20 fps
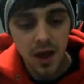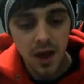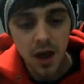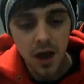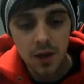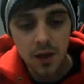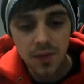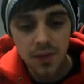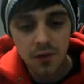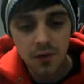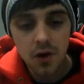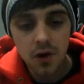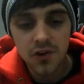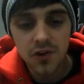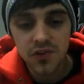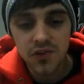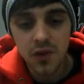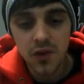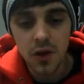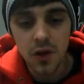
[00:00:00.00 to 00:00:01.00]
there are
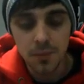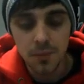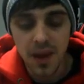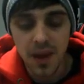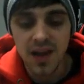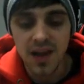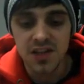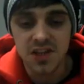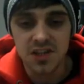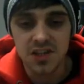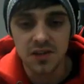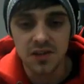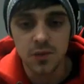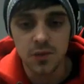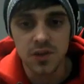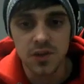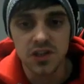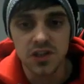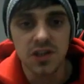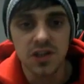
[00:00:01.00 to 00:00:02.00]
certain packages
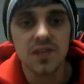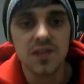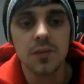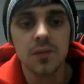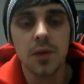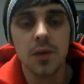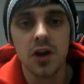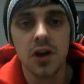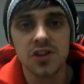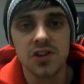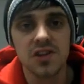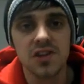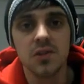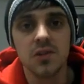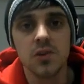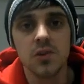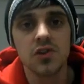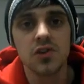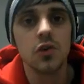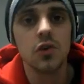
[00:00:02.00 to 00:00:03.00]
which you need to purchase,
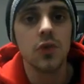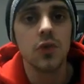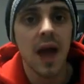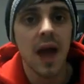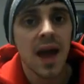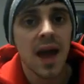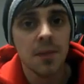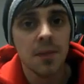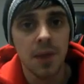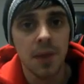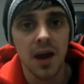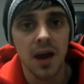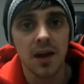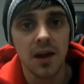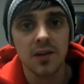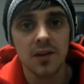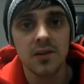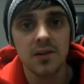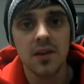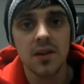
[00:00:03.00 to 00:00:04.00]
which are called ad
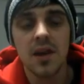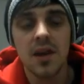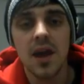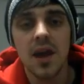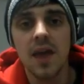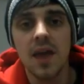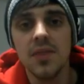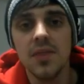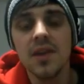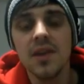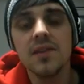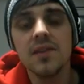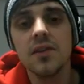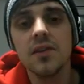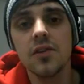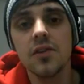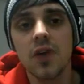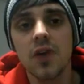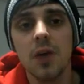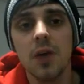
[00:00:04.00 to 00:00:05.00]
packs. And these are
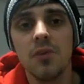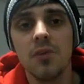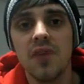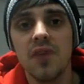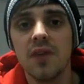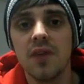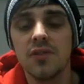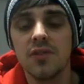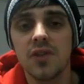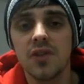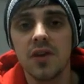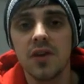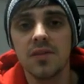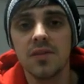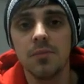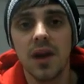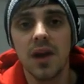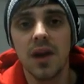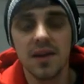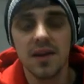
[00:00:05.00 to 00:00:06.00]
the type of
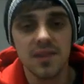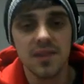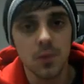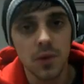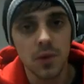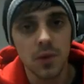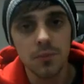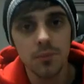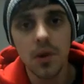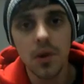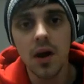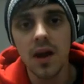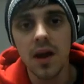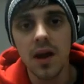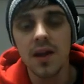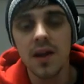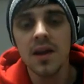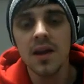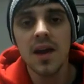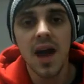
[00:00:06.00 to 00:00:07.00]
advertising packs that we
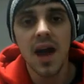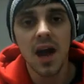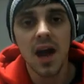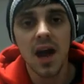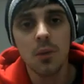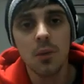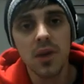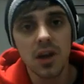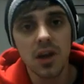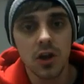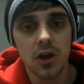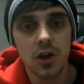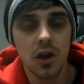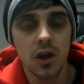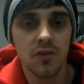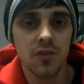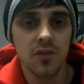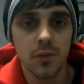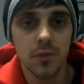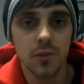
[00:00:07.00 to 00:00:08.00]
buy and we can
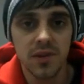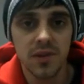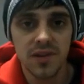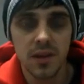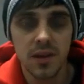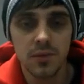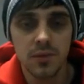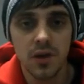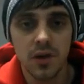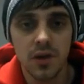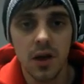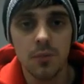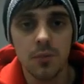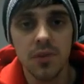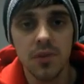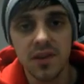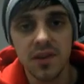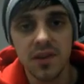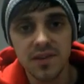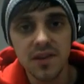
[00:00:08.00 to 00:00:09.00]
earn from the same time.
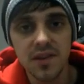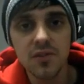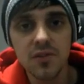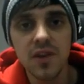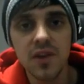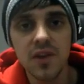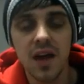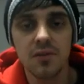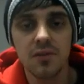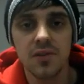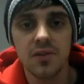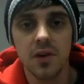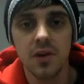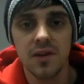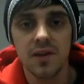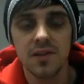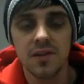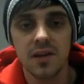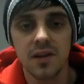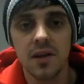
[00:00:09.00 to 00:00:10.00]
But there's different
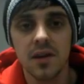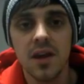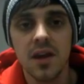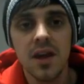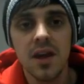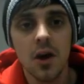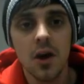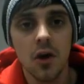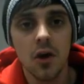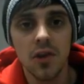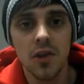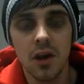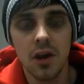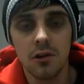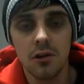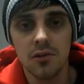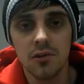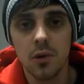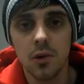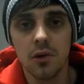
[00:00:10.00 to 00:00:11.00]
advertising on
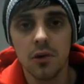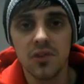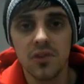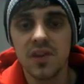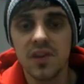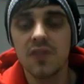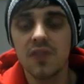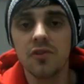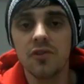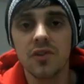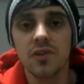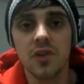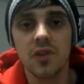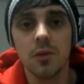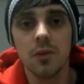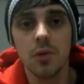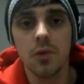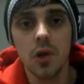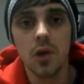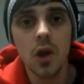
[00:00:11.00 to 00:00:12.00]
there as well. Say, for
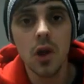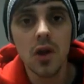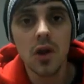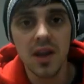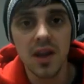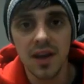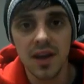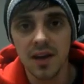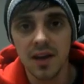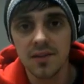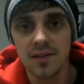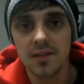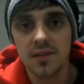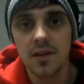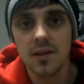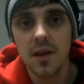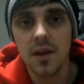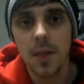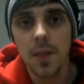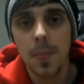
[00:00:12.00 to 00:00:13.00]
example, login ads.
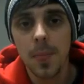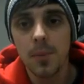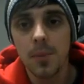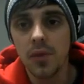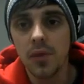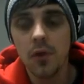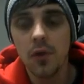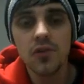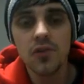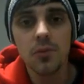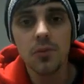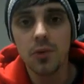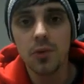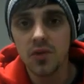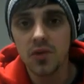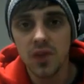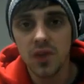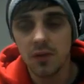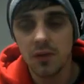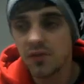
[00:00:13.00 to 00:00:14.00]
But those are
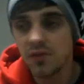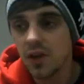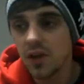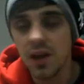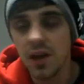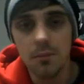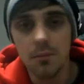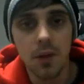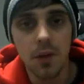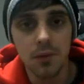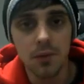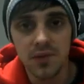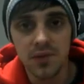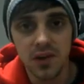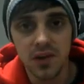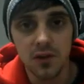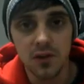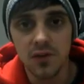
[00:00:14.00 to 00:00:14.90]
booked up for months in